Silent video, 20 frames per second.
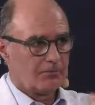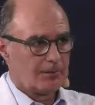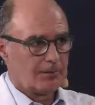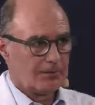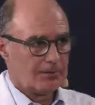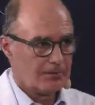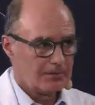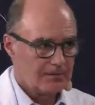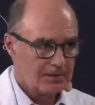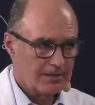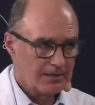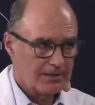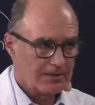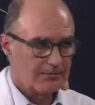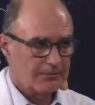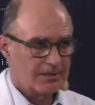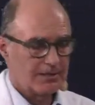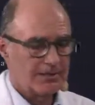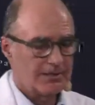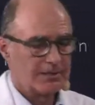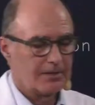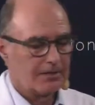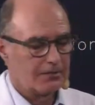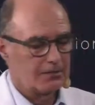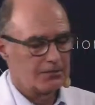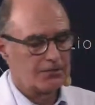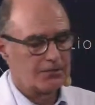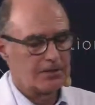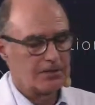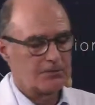on my left eye, I
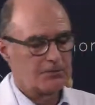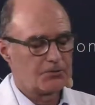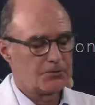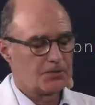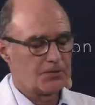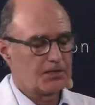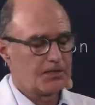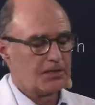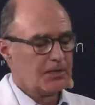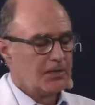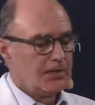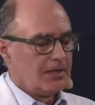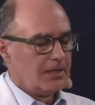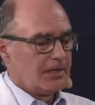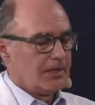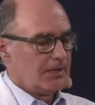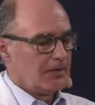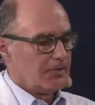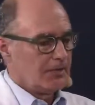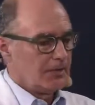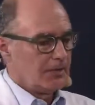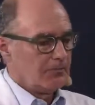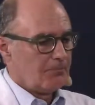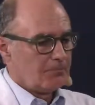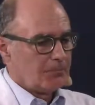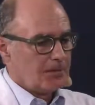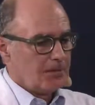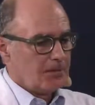wasn't able to see. Anyway,